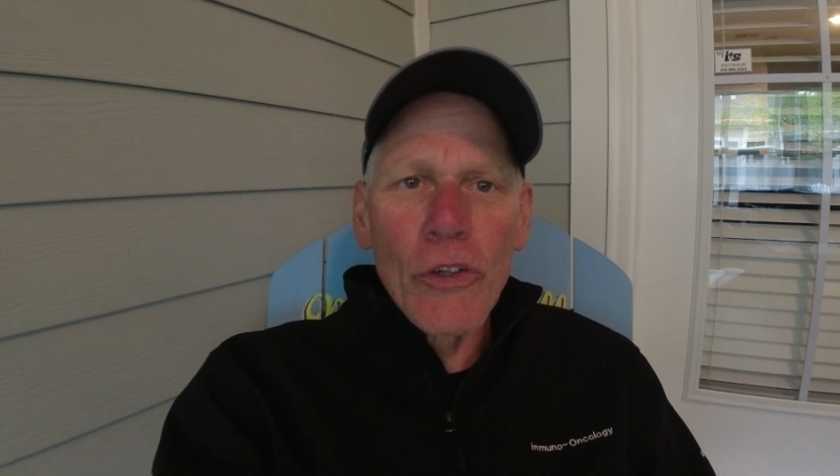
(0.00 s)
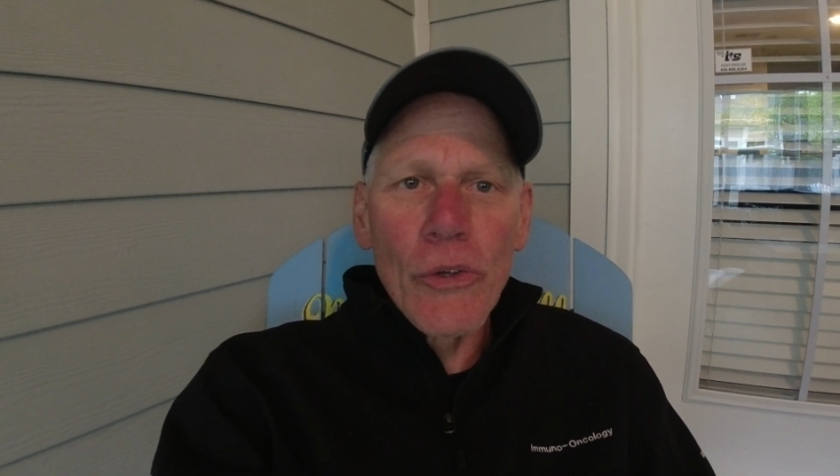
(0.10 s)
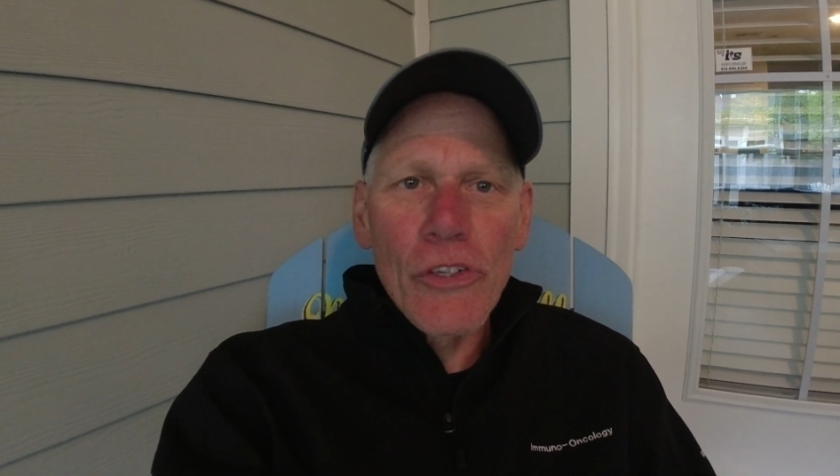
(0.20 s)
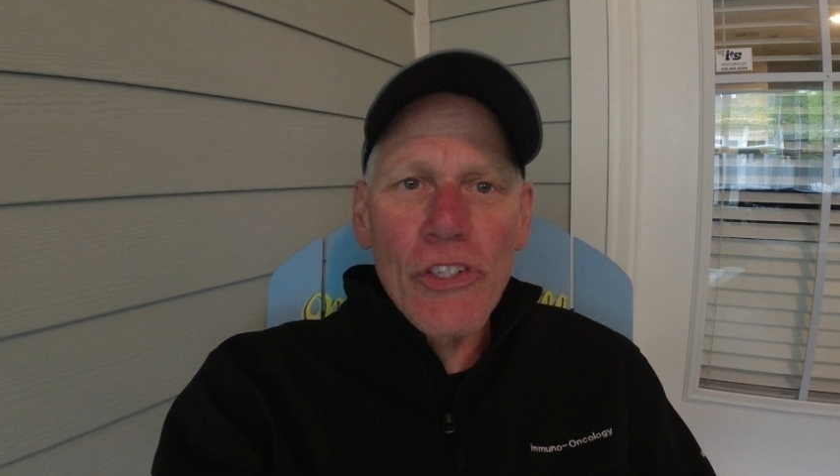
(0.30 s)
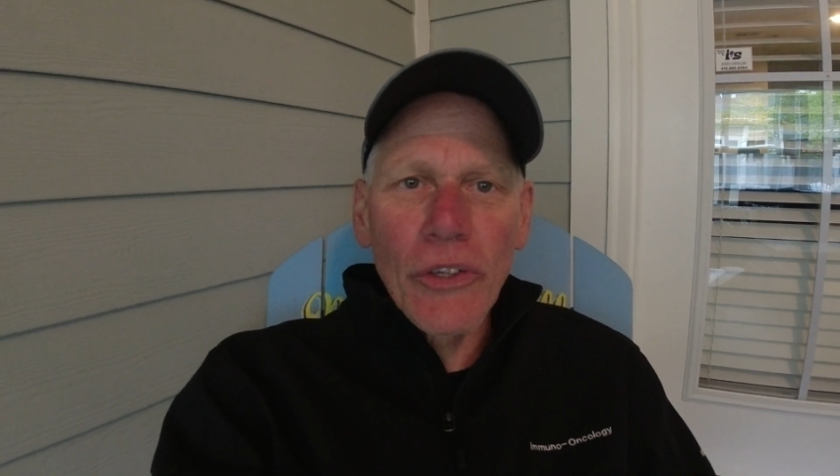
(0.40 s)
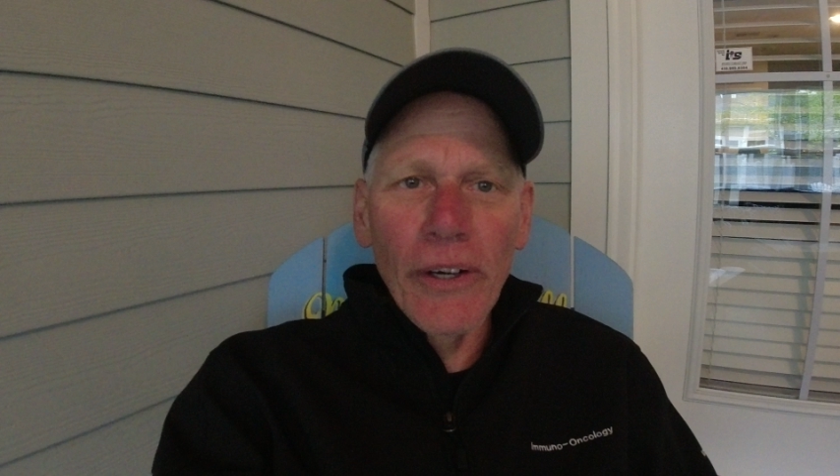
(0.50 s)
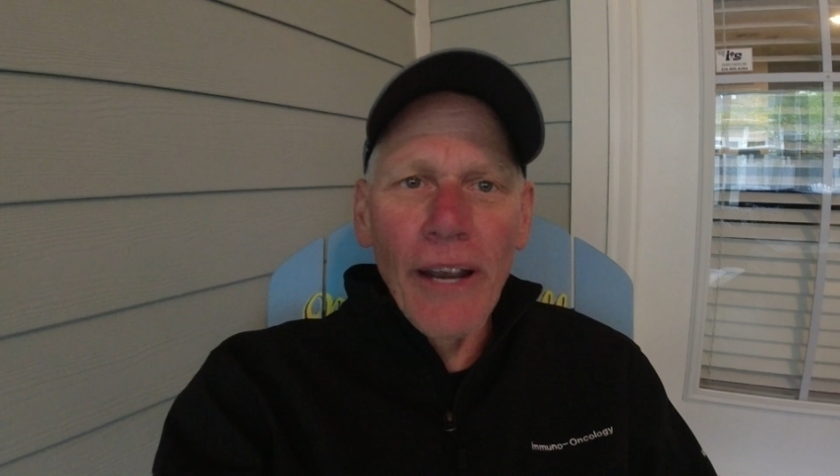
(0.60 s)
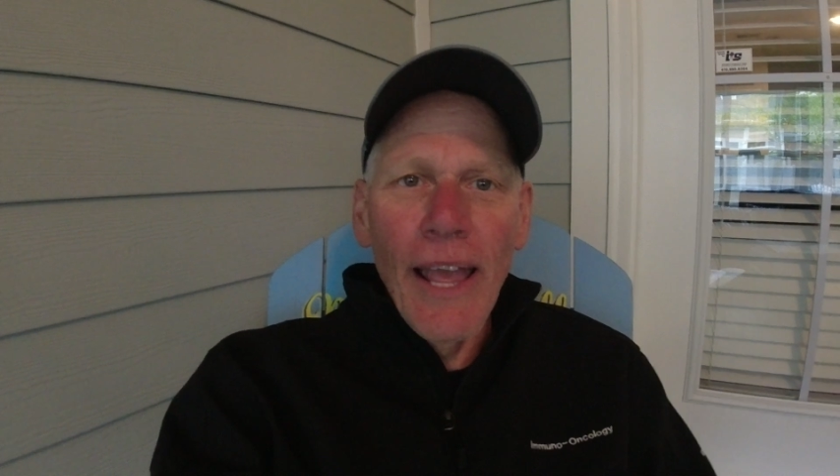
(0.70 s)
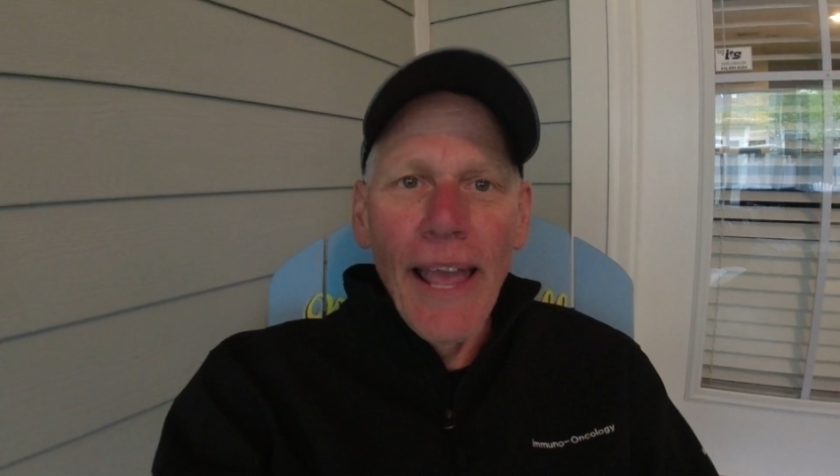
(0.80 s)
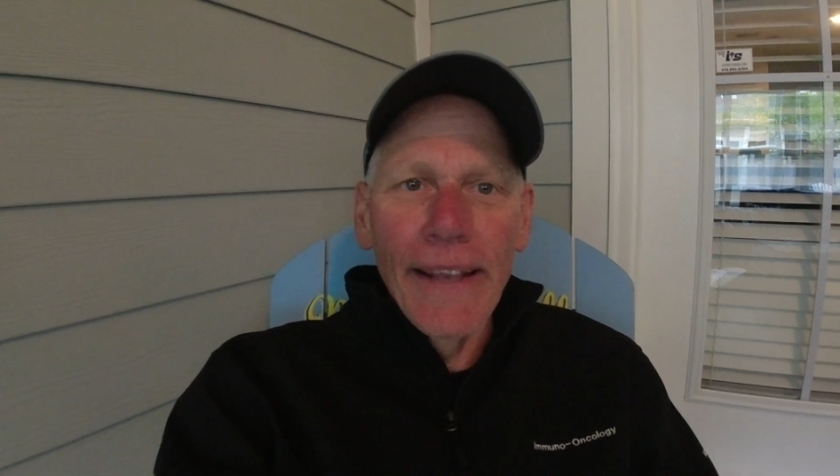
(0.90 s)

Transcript: or two to start,